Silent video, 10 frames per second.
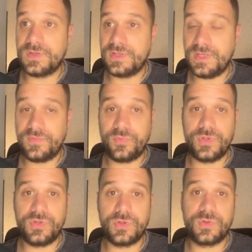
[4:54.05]
if we
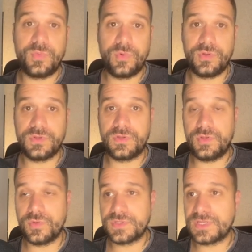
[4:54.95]
don't want
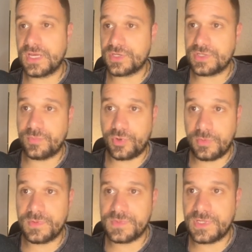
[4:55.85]
those caching
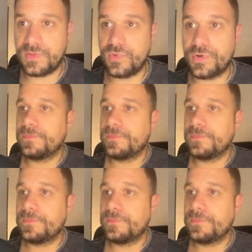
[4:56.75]
problems anymore.